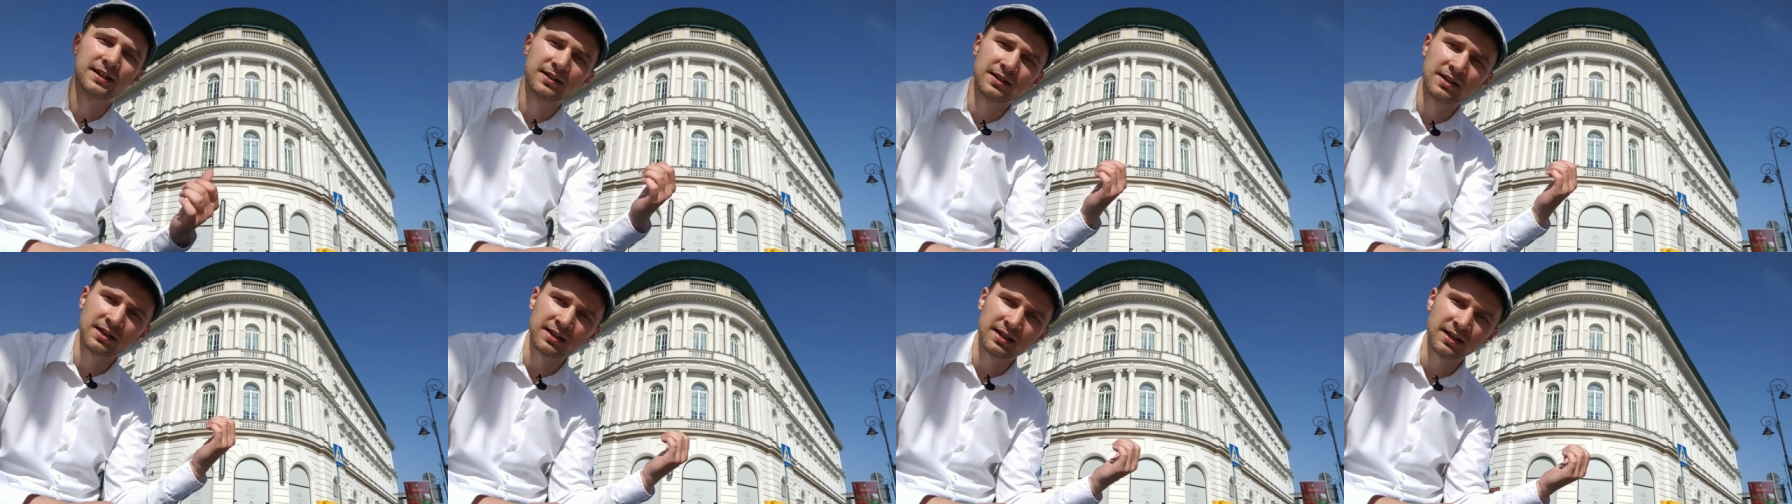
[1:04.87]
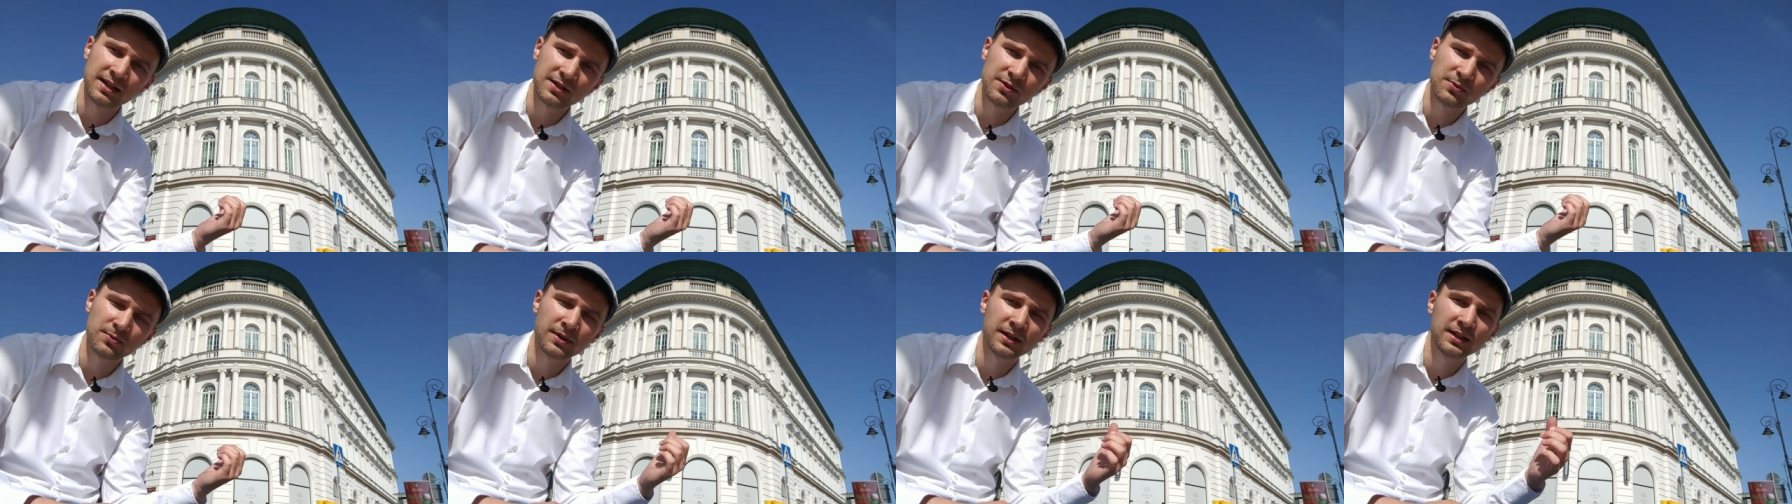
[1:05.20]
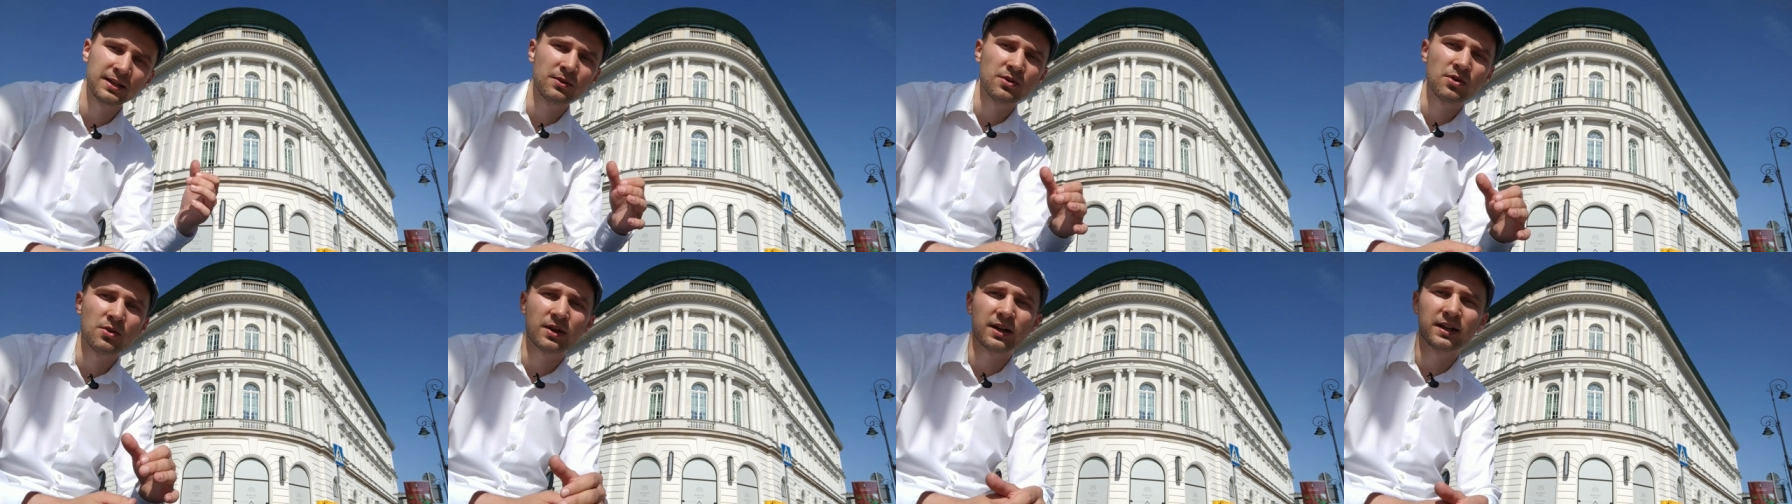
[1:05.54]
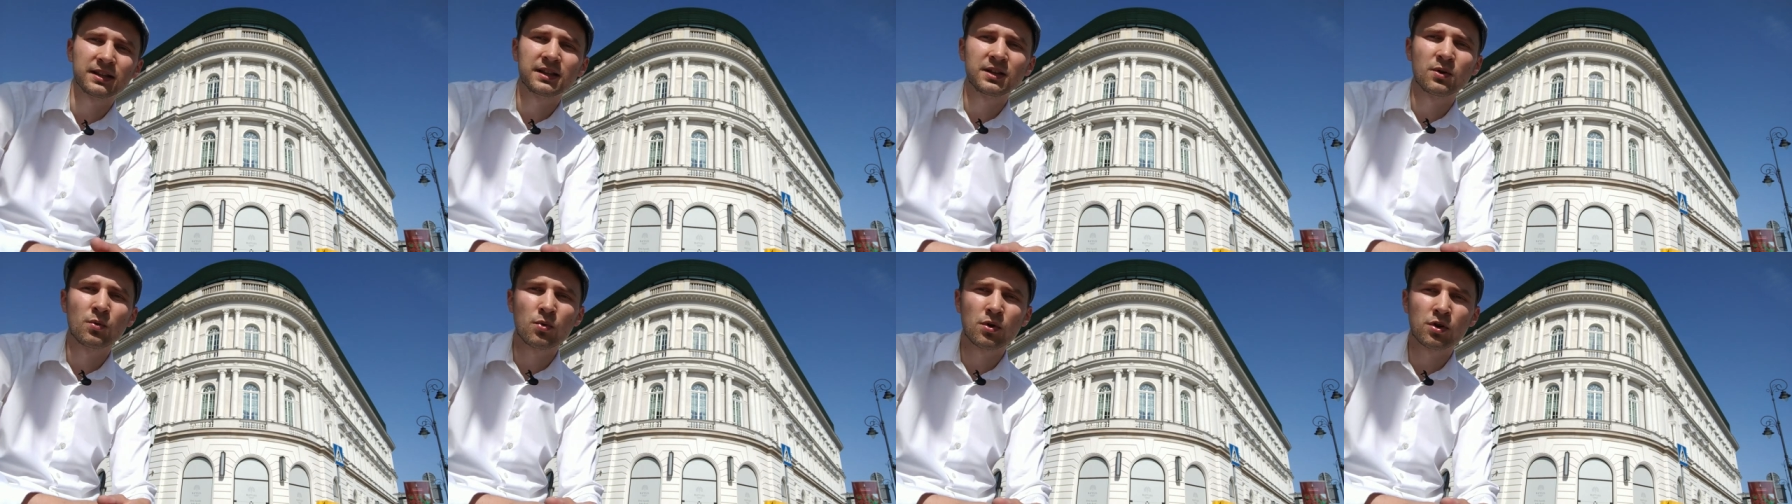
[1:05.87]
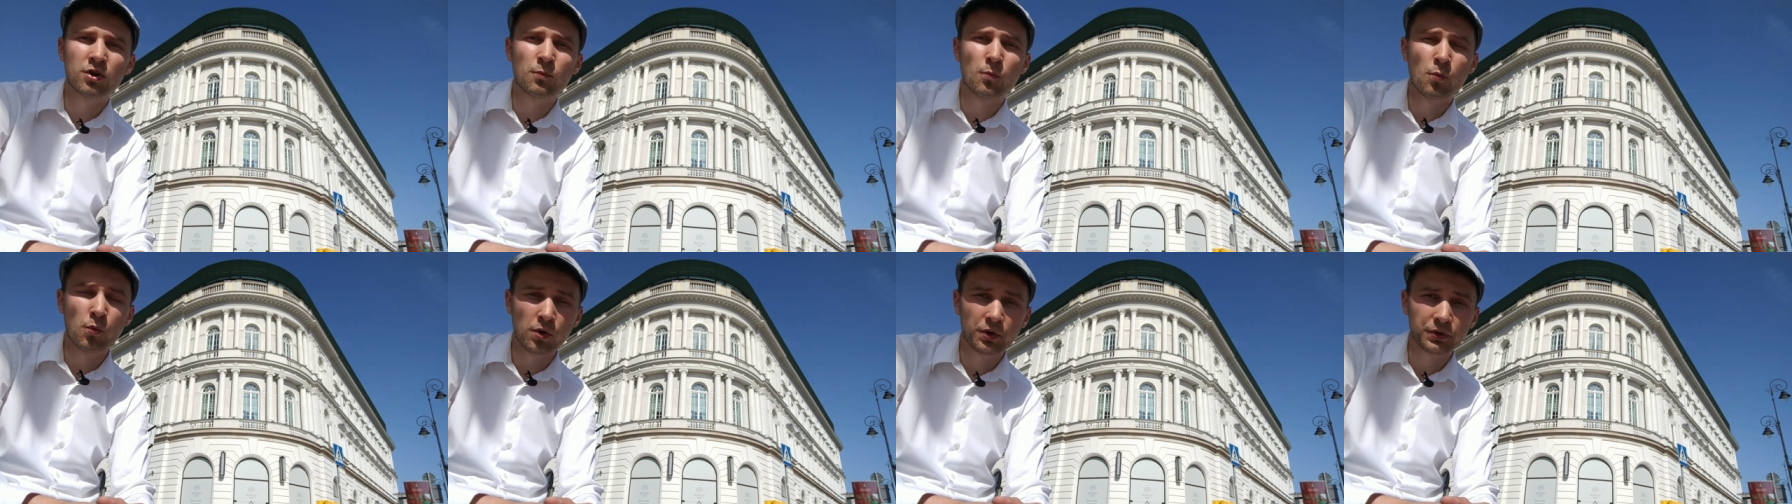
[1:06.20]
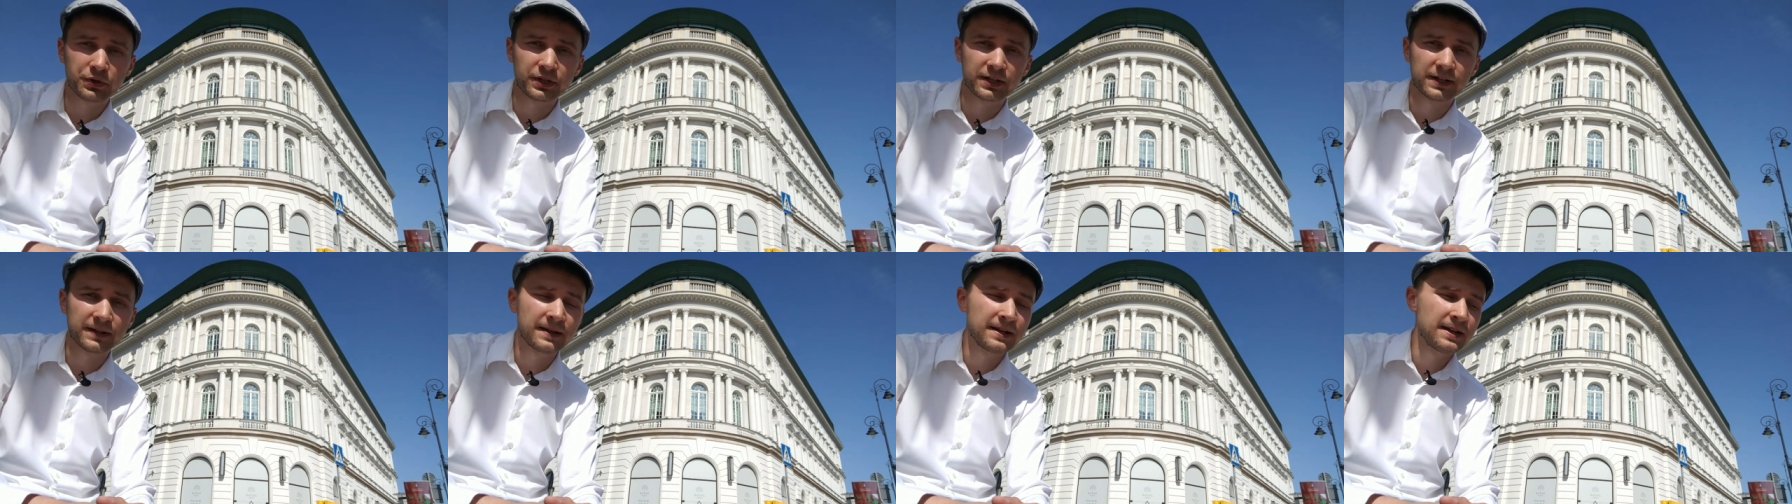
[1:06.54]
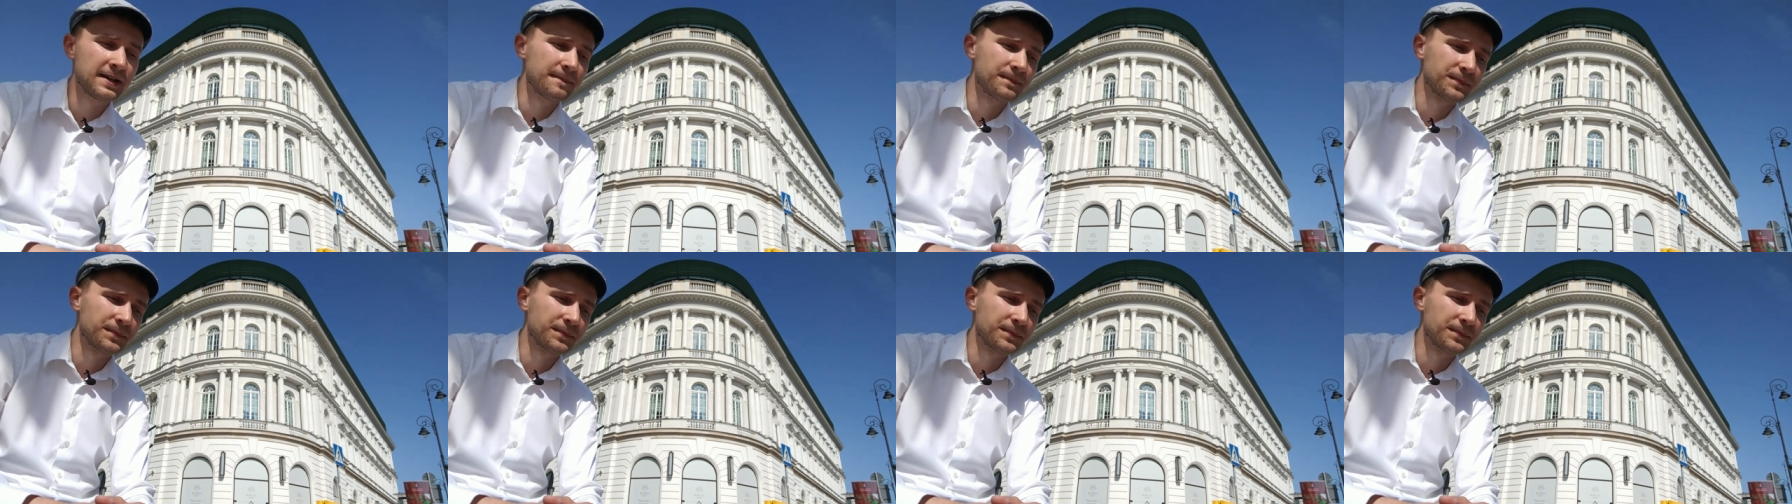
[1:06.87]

In this one, you had the warm water.